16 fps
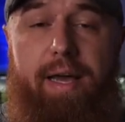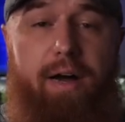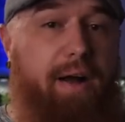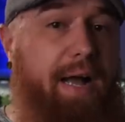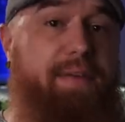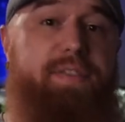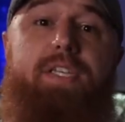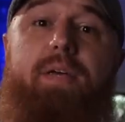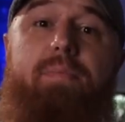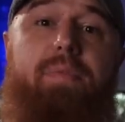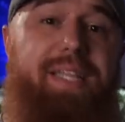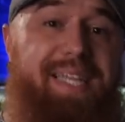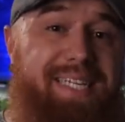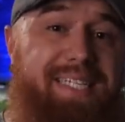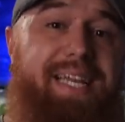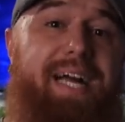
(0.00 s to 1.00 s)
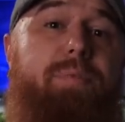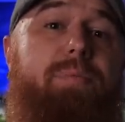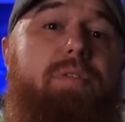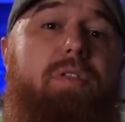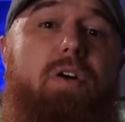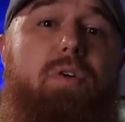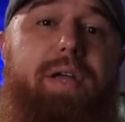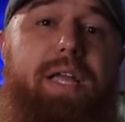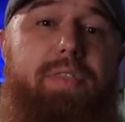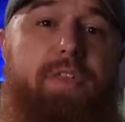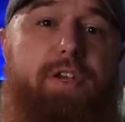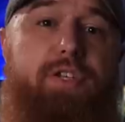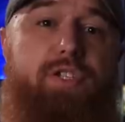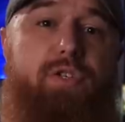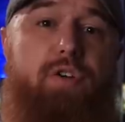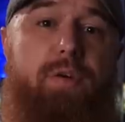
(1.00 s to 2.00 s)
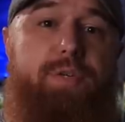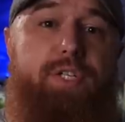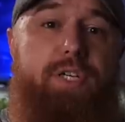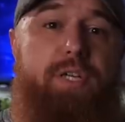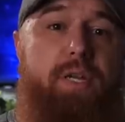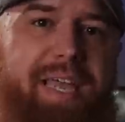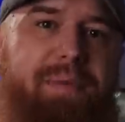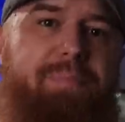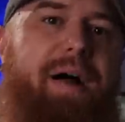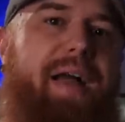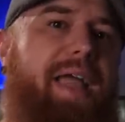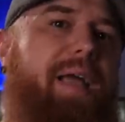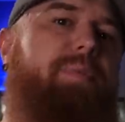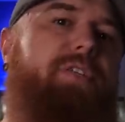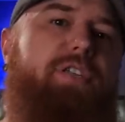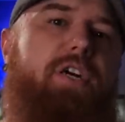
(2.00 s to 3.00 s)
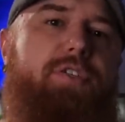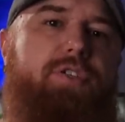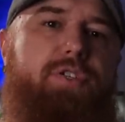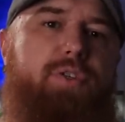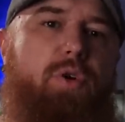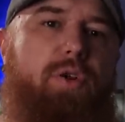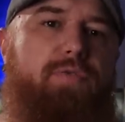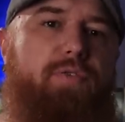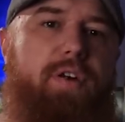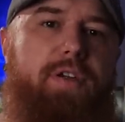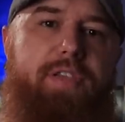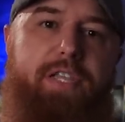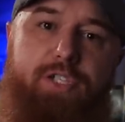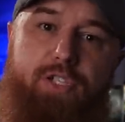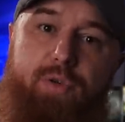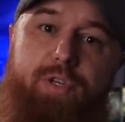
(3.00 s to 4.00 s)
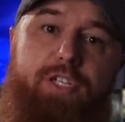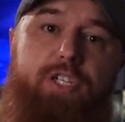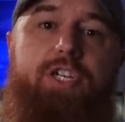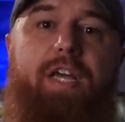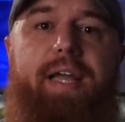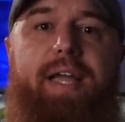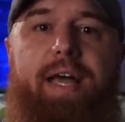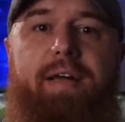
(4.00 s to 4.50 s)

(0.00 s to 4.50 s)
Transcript: I'll have some linked down below in the description in my Amazon storefront that you can check